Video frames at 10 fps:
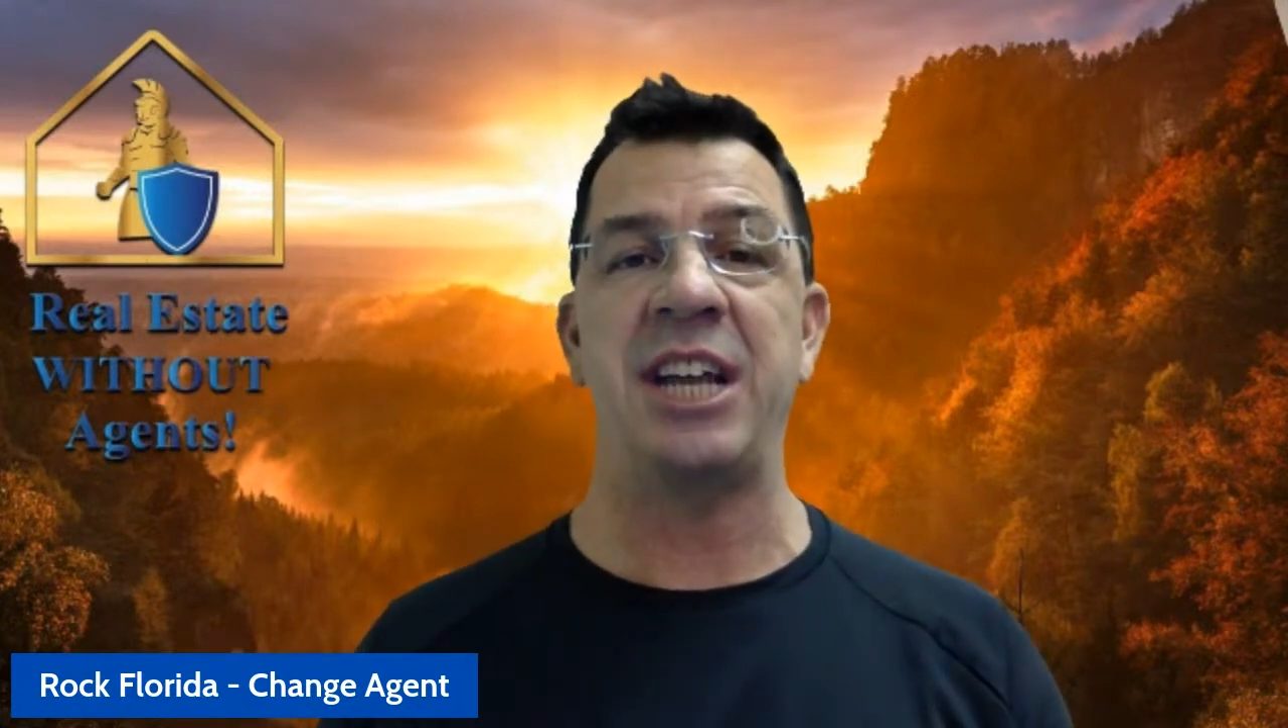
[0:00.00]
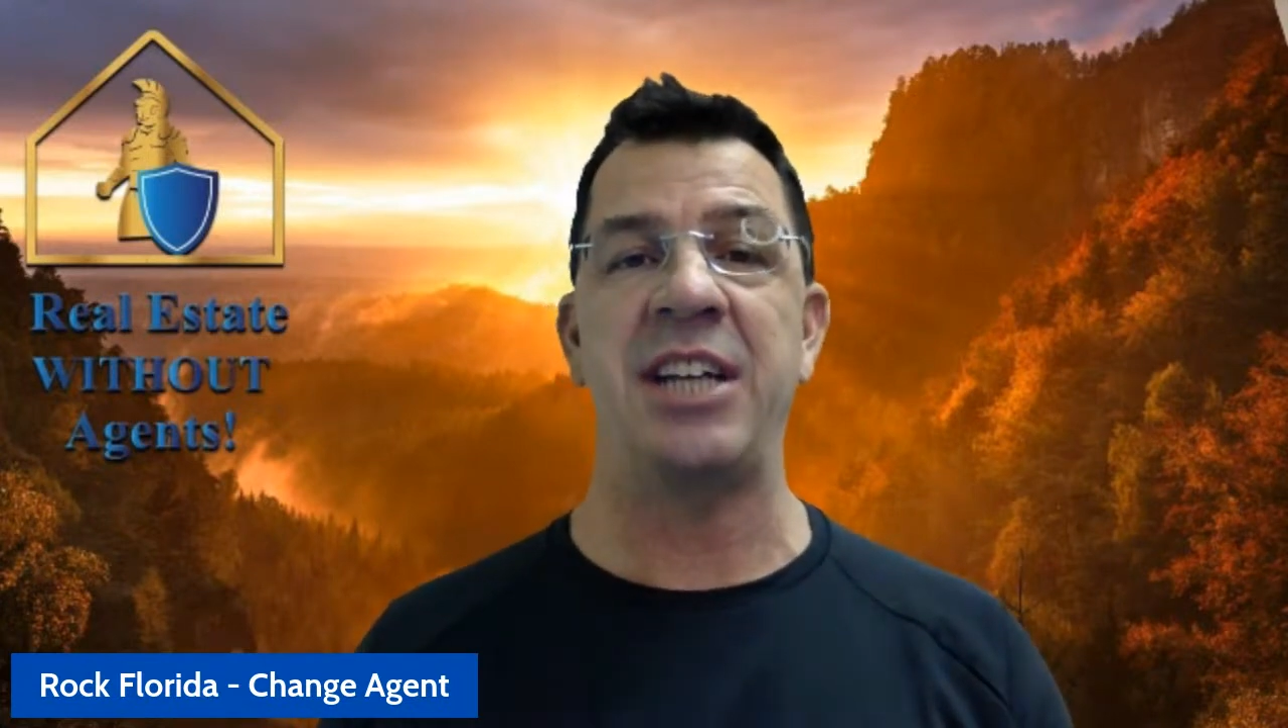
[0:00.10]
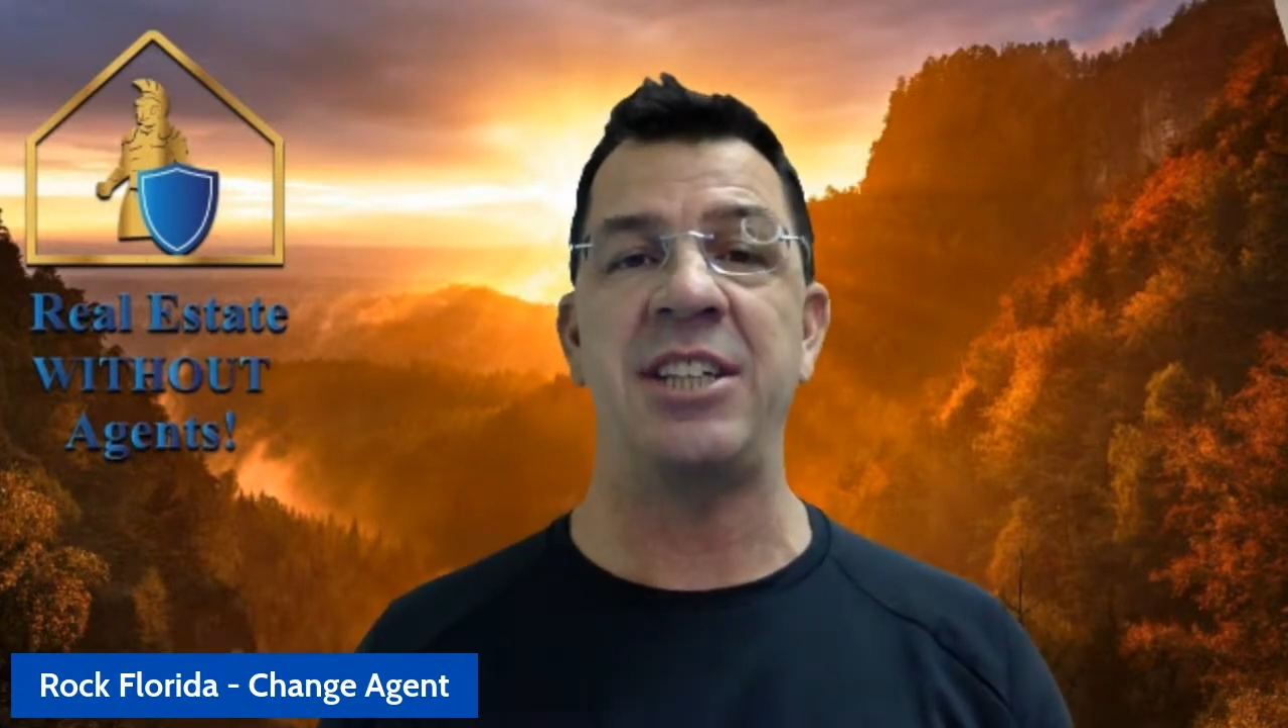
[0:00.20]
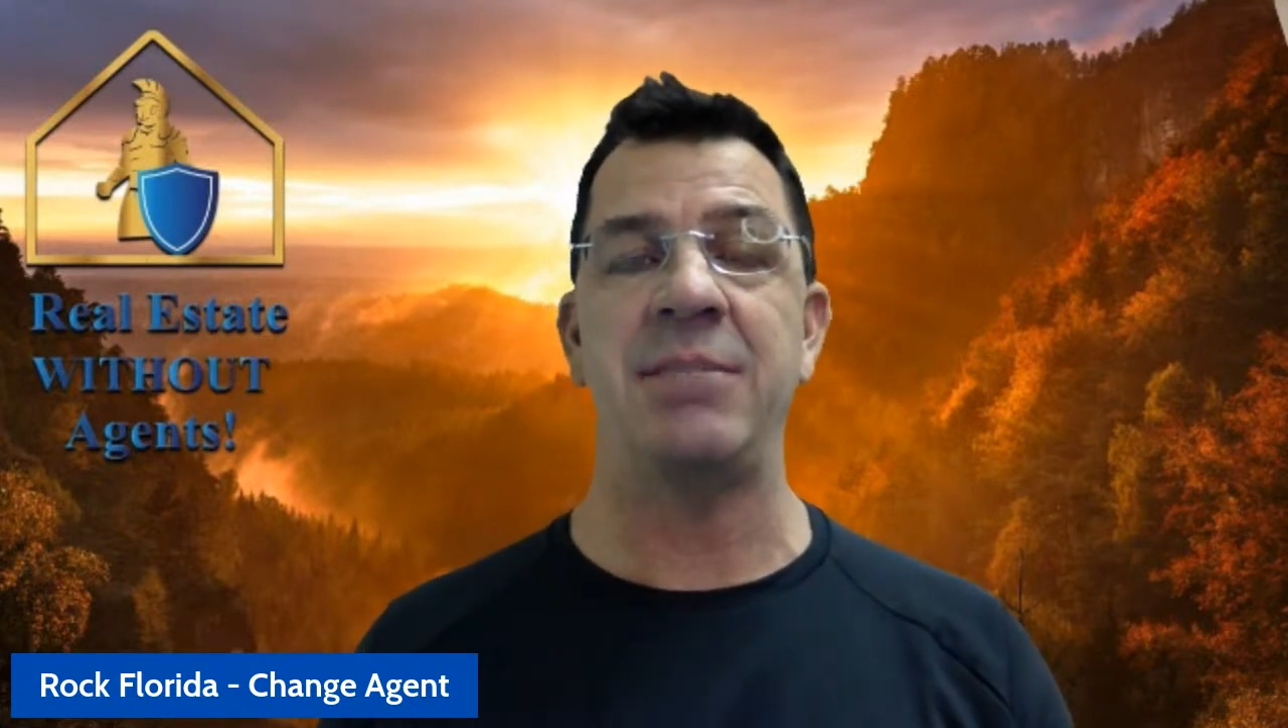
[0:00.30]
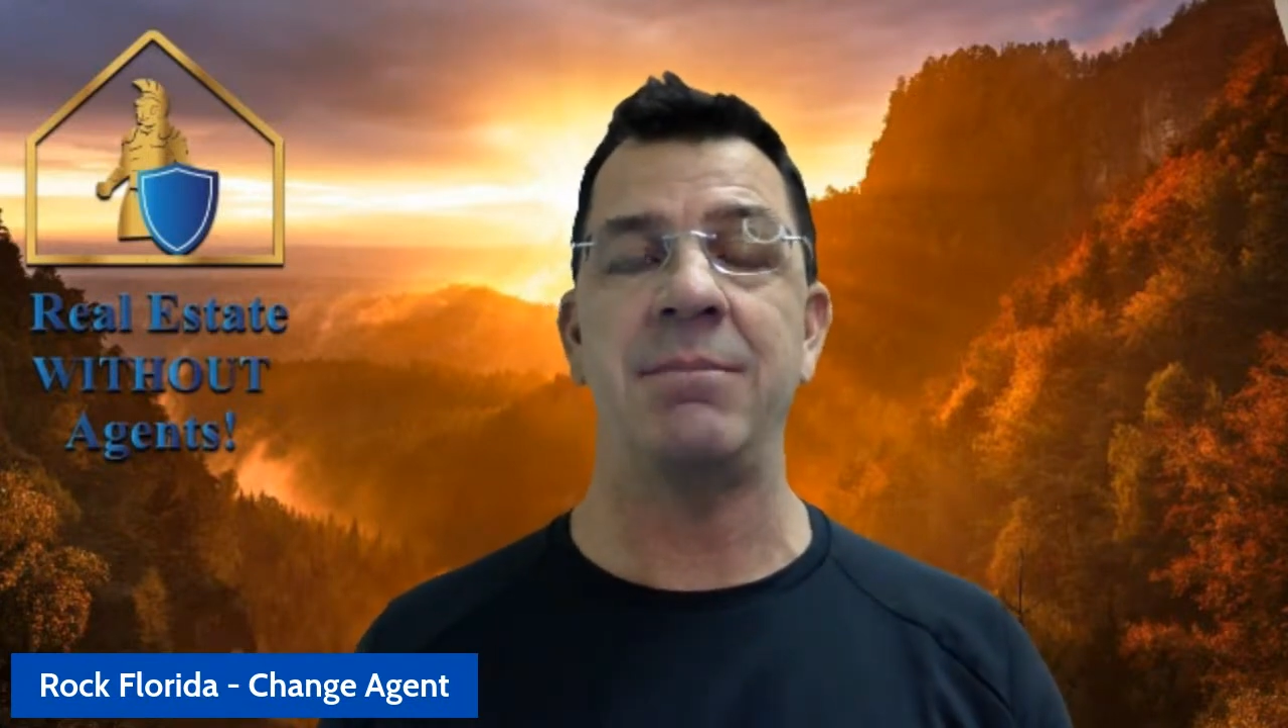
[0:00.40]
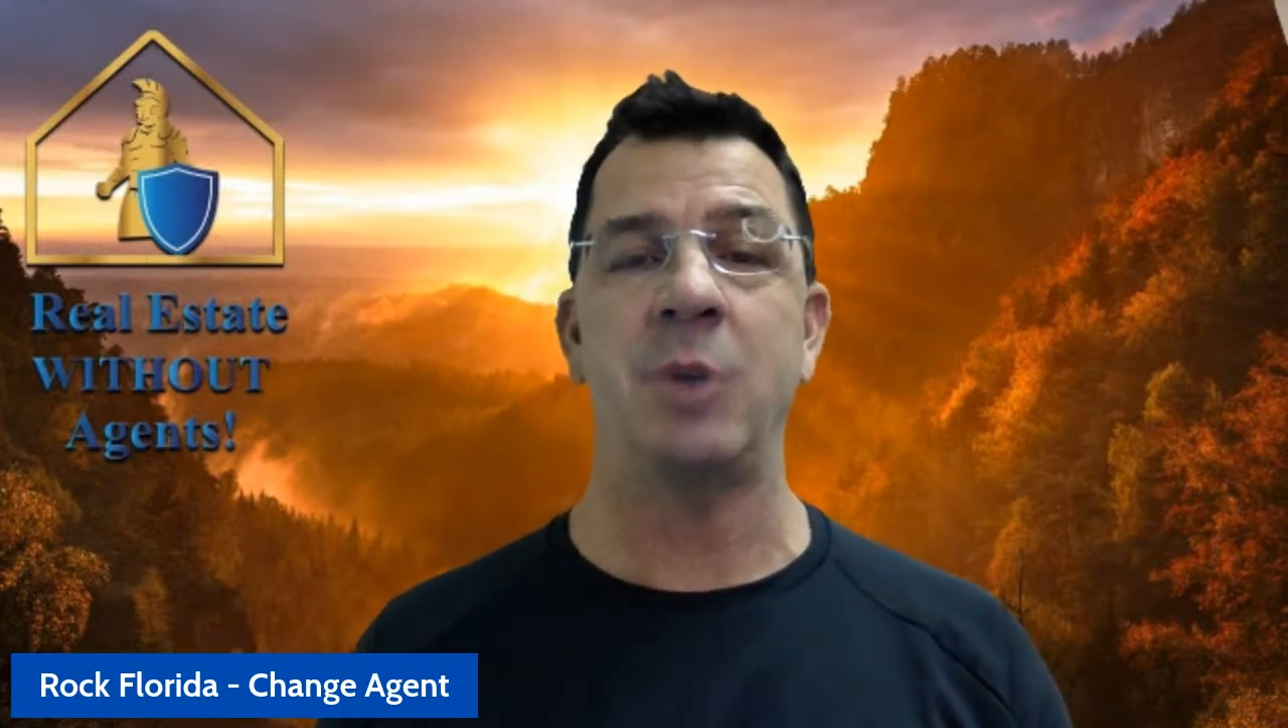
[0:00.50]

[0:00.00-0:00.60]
agent,